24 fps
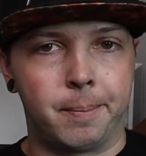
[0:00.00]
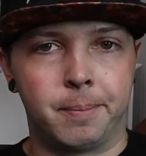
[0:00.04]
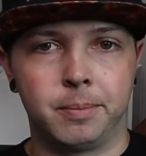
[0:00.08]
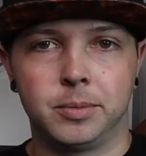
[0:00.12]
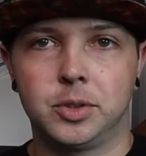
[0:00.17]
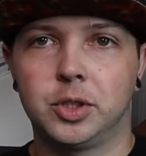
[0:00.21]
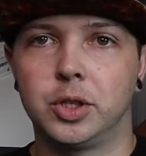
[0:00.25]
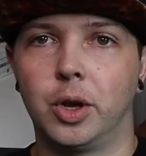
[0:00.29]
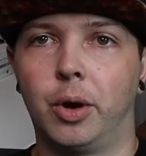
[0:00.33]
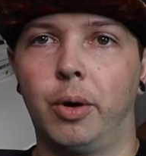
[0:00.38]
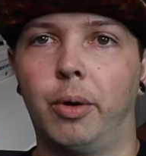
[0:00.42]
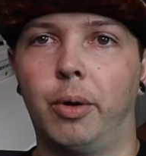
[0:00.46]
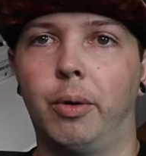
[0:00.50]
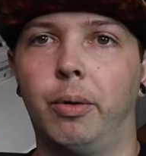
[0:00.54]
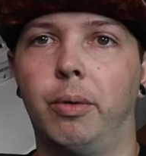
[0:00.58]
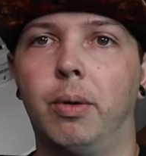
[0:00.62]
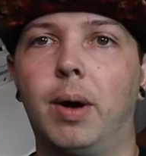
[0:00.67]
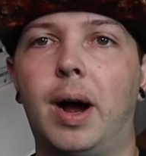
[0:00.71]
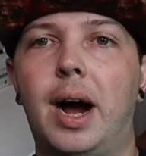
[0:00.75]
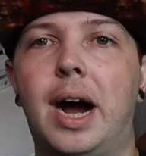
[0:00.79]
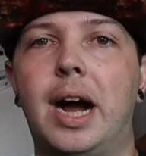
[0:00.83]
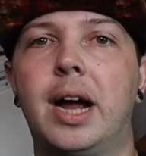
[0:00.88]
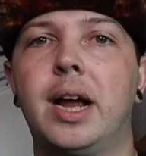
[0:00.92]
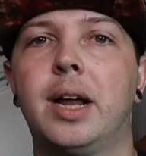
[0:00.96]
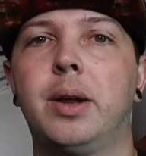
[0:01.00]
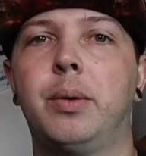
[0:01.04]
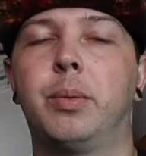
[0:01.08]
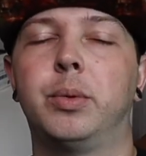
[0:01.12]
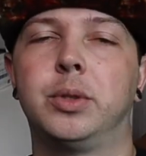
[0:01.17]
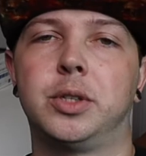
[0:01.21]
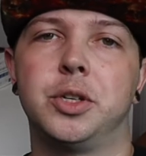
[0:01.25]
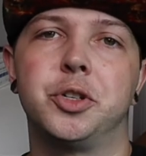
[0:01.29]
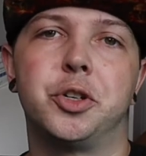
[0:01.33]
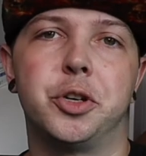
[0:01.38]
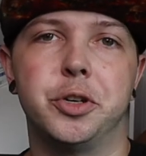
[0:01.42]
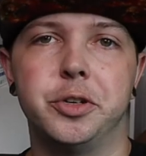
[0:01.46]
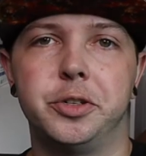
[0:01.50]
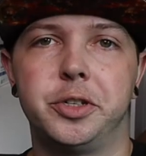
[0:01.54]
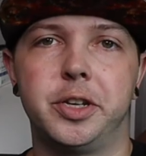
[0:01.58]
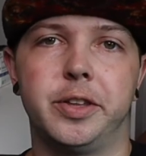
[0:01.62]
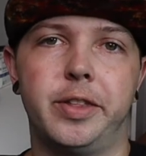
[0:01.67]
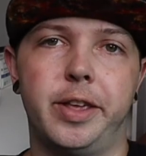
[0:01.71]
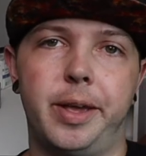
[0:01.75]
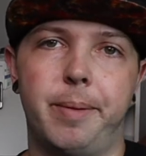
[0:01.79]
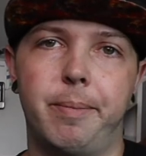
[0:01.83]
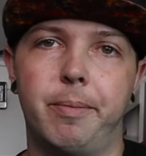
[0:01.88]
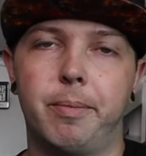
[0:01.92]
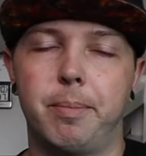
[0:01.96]
So I was introduced to
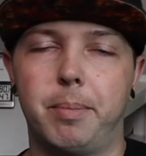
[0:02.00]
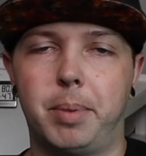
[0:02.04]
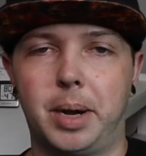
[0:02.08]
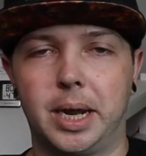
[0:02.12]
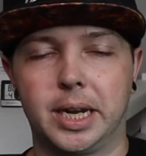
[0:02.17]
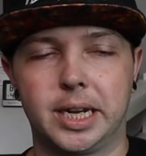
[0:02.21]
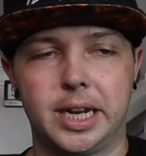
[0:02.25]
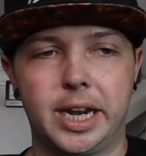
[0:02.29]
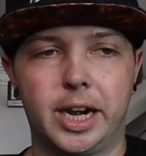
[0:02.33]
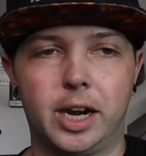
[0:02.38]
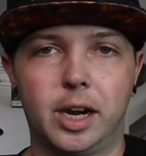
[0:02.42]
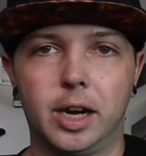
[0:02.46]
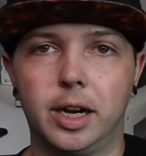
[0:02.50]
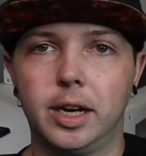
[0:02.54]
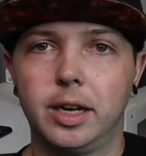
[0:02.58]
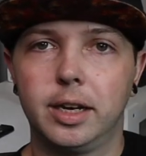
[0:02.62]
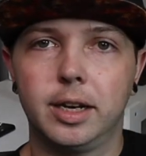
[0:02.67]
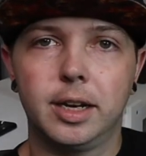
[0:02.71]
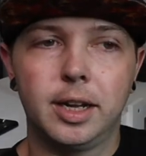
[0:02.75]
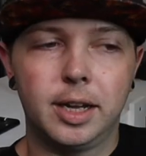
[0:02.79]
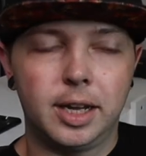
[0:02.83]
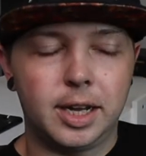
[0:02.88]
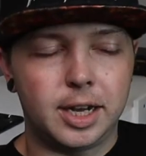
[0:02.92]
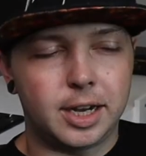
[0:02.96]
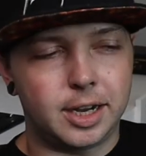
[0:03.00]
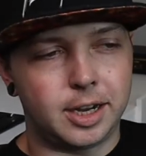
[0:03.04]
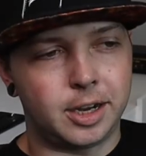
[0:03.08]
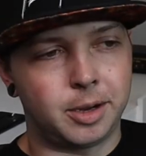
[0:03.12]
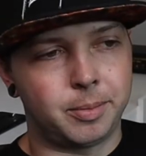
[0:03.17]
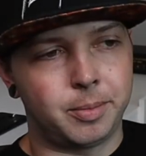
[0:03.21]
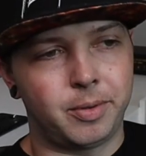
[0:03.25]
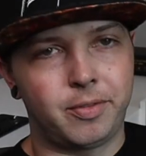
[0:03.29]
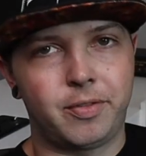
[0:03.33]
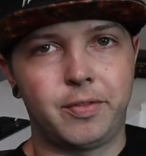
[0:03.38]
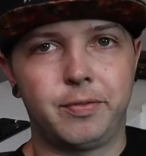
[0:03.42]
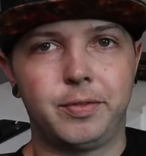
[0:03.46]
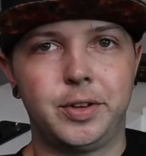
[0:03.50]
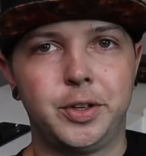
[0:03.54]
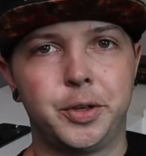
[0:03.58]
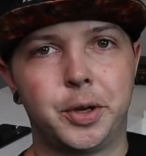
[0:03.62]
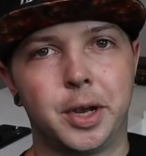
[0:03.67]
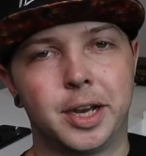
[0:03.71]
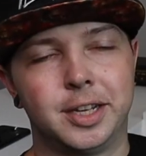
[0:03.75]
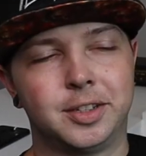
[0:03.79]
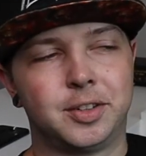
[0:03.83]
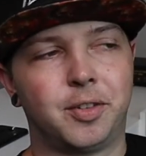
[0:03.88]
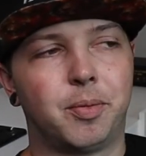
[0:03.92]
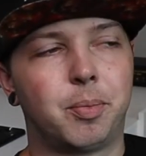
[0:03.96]
them by Garrett. If you
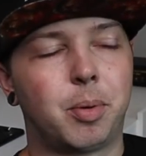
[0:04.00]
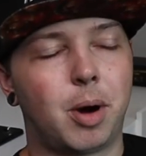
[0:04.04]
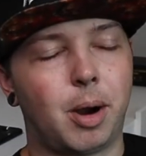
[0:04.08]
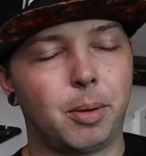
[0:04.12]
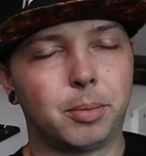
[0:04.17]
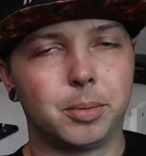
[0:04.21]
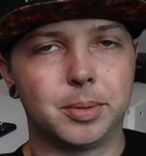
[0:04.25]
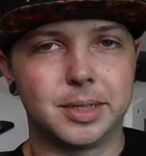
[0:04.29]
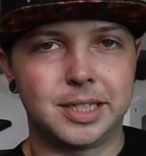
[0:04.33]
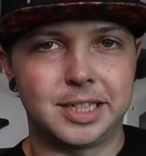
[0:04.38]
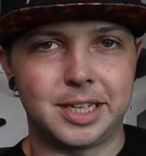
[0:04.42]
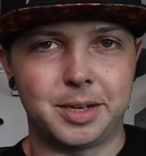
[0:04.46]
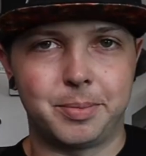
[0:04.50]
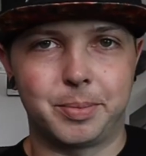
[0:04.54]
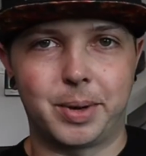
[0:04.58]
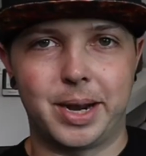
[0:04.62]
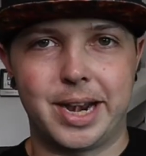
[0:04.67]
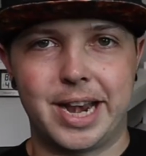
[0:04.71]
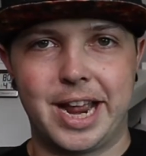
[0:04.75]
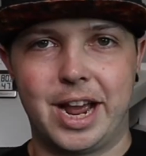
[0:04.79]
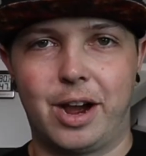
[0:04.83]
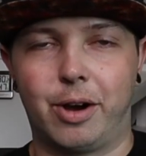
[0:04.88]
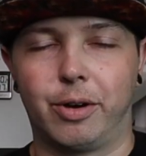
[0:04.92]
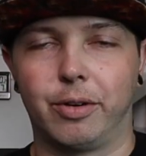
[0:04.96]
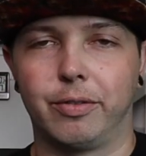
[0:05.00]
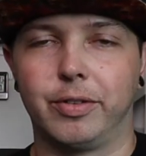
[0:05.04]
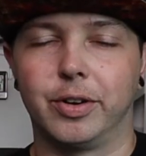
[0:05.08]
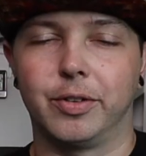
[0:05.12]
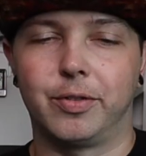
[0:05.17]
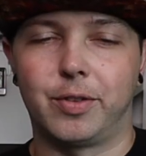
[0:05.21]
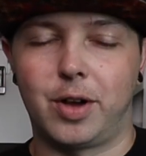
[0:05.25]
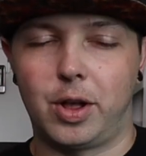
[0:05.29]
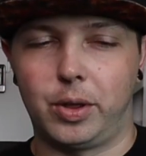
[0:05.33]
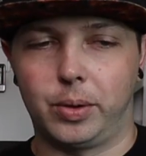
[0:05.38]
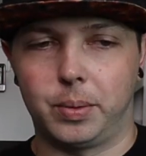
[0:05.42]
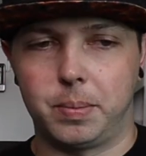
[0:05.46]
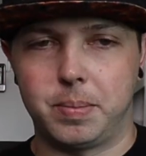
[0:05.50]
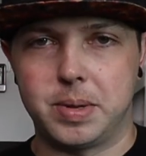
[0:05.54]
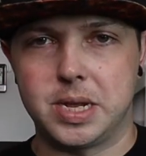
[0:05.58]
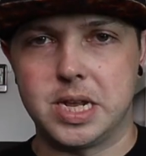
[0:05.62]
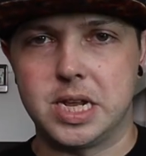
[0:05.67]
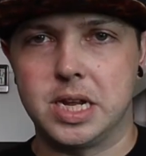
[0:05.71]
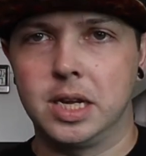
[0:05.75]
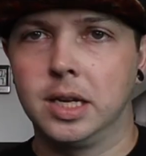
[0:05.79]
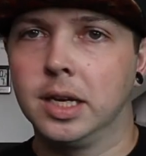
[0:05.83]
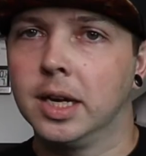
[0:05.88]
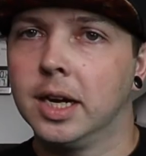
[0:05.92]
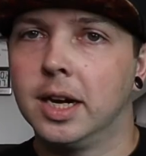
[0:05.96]
guys have probably seen by now, if you're following
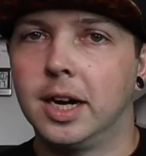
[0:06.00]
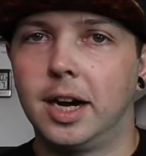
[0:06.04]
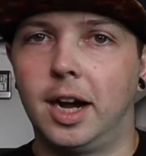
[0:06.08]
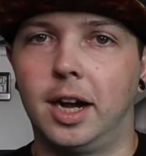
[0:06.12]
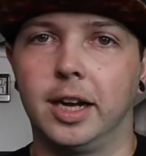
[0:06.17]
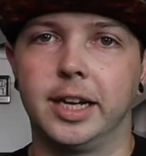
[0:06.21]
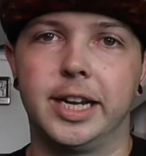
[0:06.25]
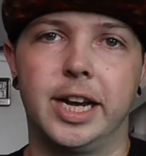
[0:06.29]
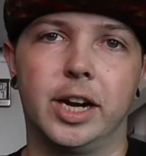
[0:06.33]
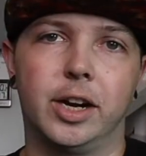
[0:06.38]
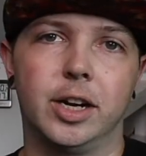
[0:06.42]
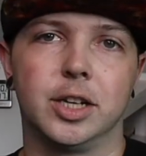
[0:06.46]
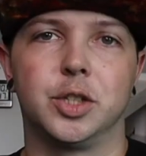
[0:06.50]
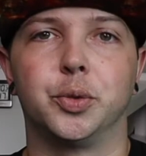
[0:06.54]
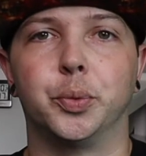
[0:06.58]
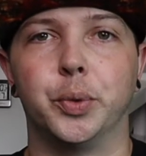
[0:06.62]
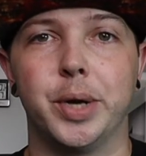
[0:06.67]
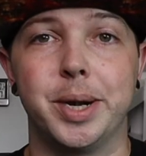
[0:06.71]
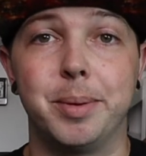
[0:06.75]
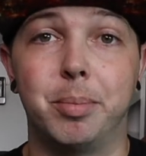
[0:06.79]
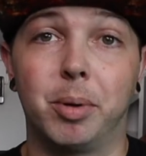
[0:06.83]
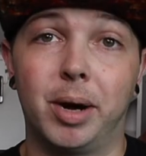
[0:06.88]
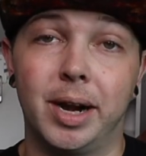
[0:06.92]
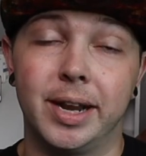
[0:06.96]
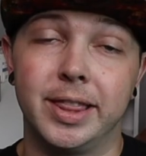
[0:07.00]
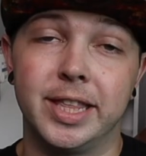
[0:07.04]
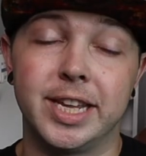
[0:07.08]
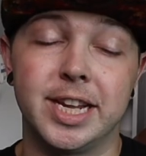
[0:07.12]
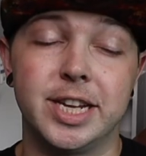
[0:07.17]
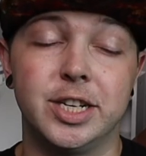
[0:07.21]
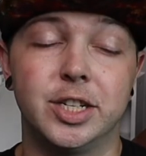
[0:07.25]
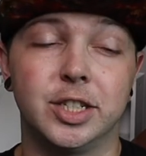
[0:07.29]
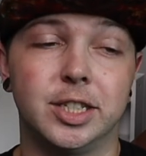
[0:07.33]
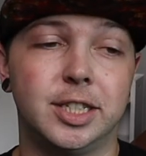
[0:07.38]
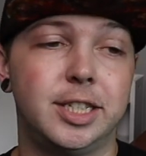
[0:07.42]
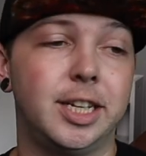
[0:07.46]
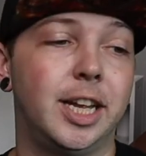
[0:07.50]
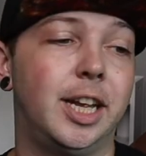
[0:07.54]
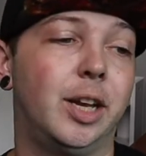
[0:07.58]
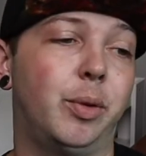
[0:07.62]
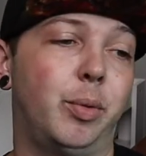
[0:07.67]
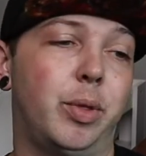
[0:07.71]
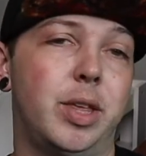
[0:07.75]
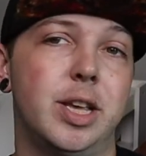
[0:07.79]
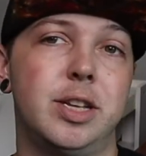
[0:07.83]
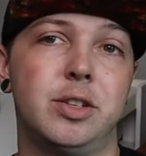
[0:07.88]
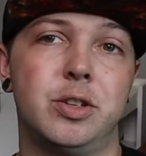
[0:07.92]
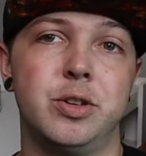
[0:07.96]
me, Garrett's rebrand that he just did
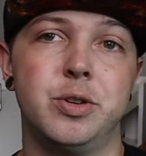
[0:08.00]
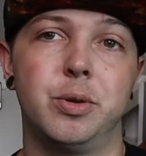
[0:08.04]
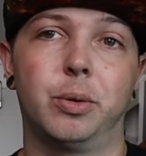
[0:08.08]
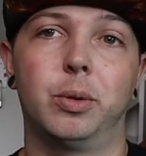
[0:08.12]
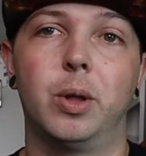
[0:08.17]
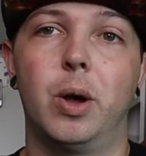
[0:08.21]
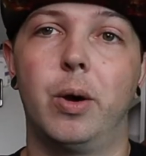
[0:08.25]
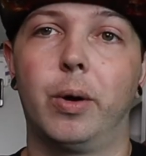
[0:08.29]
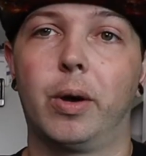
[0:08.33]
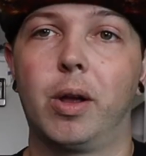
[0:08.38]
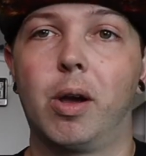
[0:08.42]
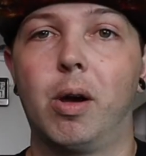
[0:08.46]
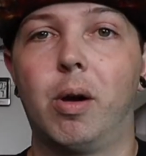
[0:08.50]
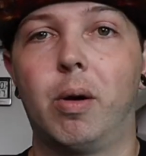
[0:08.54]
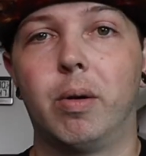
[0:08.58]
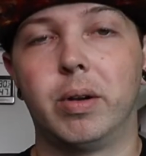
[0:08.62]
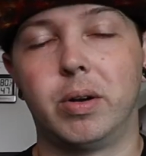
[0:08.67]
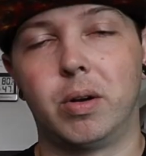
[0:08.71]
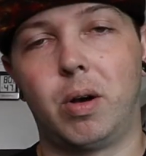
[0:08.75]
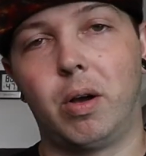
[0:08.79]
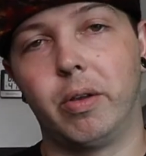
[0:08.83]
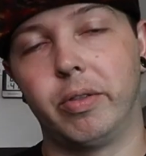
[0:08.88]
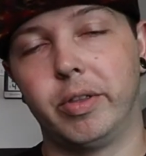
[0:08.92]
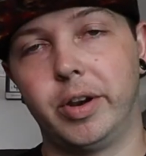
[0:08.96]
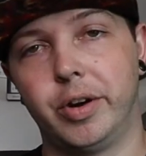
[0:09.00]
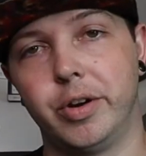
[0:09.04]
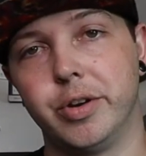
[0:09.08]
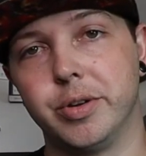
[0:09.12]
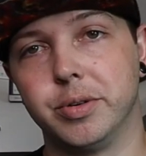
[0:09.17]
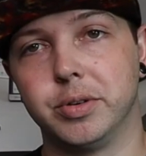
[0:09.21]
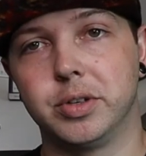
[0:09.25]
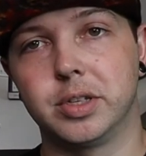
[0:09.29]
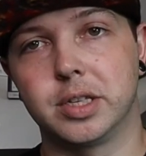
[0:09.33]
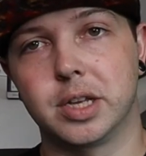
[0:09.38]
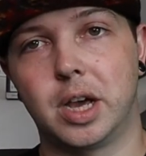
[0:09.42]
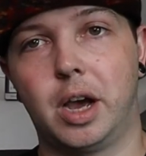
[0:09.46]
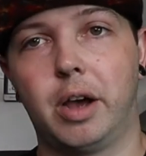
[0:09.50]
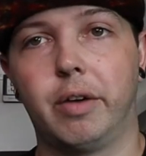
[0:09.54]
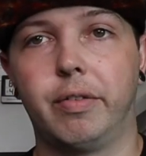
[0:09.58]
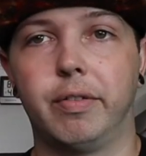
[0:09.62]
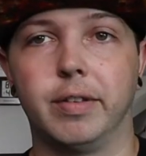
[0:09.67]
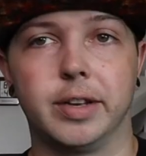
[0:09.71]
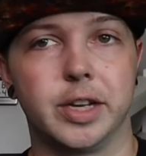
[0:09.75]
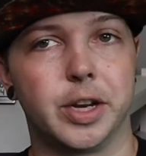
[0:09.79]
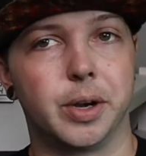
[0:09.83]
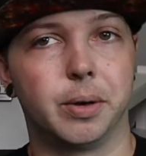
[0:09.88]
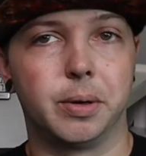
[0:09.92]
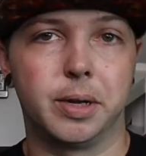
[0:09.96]
with his new logo and all of their new stuff,
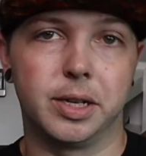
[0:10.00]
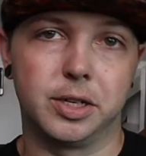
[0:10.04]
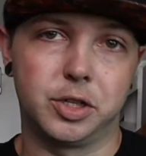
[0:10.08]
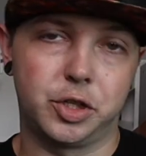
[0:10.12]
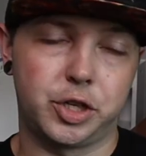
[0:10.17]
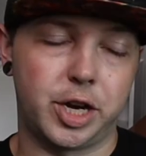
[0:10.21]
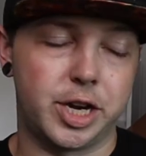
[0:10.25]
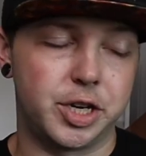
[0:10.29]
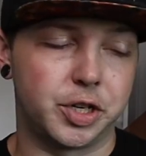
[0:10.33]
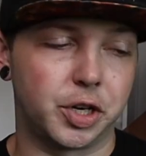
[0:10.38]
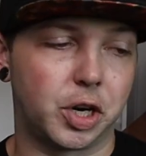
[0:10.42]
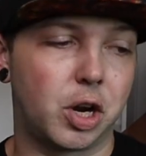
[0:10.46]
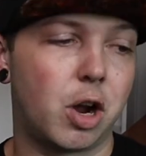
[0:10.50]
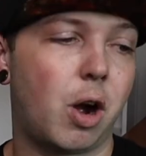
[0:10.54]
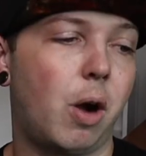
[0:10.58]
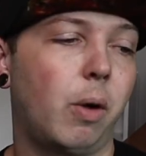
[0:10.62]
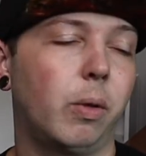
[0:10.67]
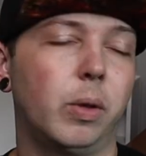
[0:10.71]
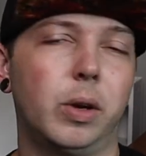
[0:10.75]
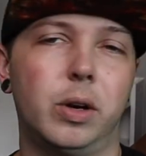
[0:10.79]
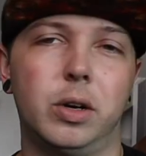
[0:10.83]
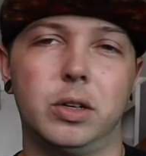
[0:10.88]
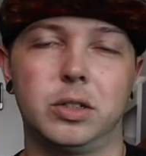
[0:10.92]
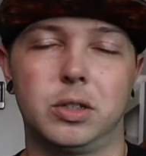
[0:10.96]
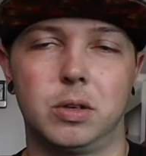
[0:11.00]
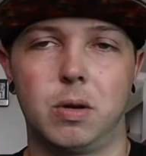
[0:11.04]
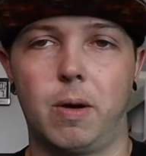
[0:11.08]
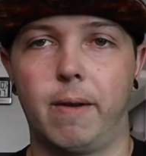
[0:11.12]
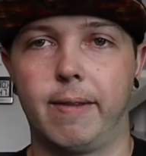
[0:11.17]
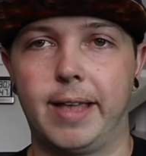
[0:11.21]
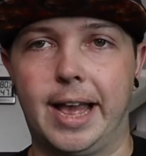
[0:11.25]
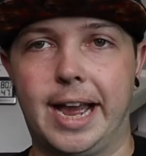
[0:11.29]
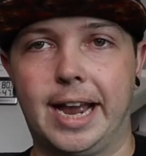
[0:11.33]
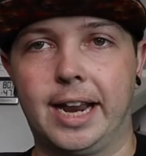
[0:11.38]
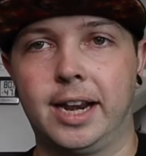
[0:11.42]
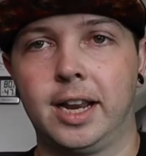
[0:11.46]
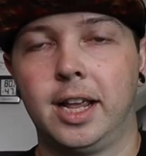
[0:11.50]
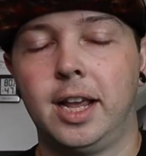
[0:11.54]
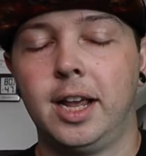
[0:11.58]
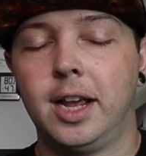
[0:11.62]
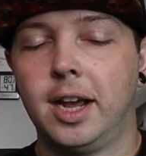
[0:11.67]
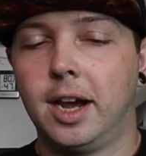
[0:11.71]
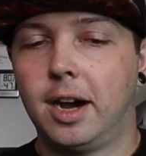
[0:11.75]
and his change of colors and all that.